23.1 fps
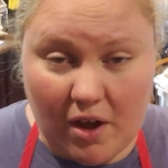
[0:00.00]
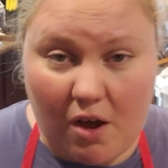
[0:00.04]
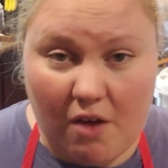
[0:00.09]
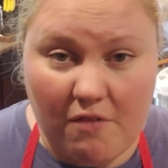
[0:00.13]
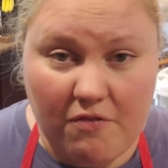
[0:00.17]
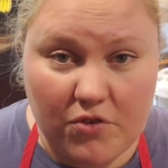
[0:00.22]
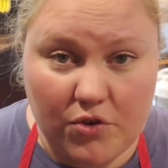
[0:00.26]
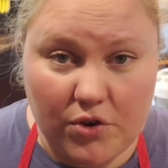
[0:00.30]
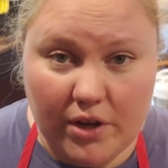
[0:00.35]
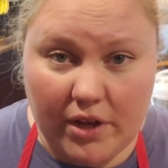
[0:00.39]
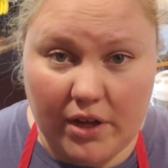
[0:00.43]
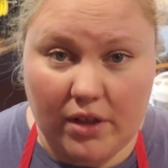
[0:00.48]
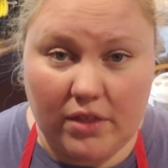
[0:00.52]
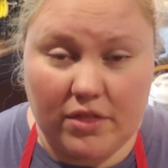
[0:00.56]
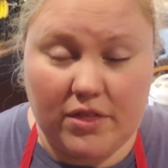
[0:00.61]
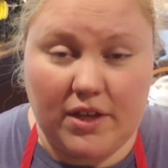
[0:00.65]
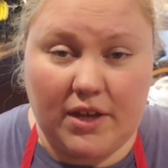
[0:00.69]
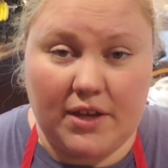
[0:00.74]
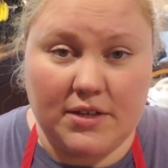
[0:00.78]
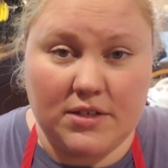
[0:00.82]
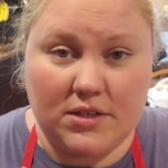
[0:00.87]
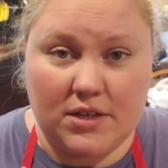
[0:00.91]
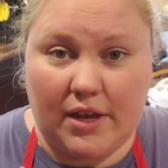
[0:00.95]
offering
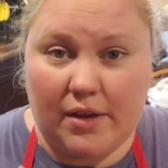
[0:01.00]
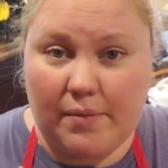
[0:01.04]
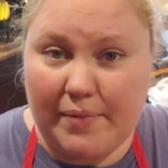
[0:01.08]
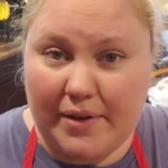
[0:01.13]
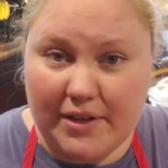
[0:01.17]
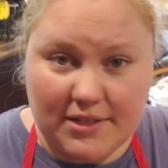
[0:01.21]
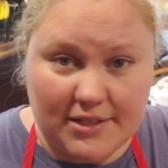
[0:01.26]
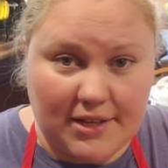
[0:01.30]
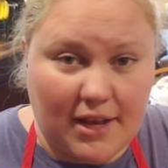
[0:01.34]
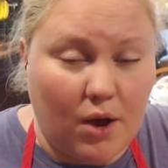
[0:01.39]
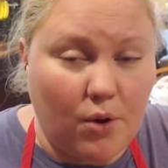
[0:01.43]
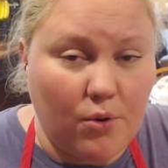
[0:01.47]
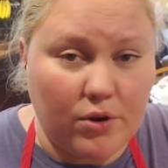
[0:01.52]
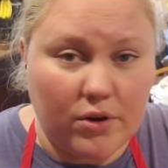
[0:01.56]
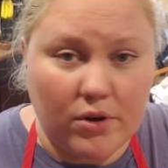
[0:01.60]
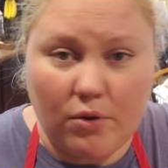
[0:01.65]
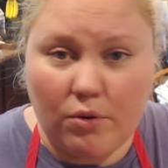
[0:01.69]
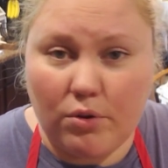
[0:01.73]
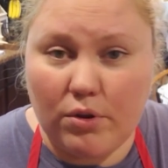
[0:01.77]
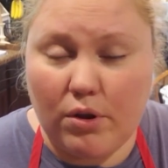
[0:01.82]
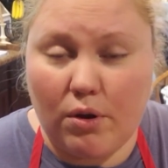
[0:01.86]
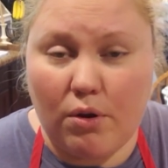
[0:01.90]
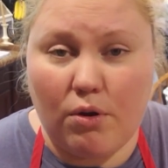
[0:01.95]
things like my
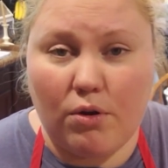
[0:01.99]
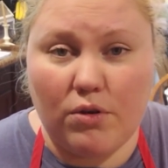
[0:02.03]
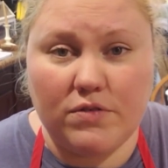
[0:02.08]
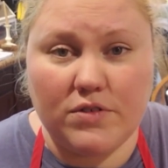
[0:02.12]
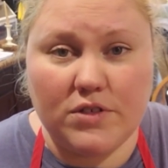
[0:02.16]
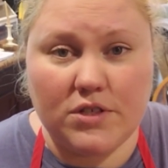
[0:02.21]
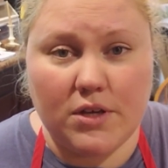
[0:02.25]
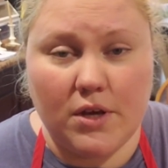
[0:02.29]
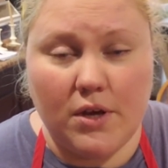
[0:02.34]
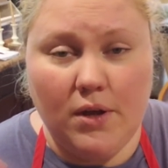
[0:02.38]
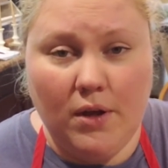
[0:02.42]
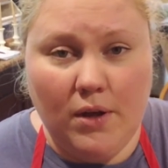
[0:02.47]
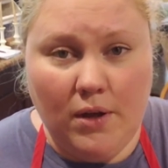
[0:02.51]
sourdough loaves.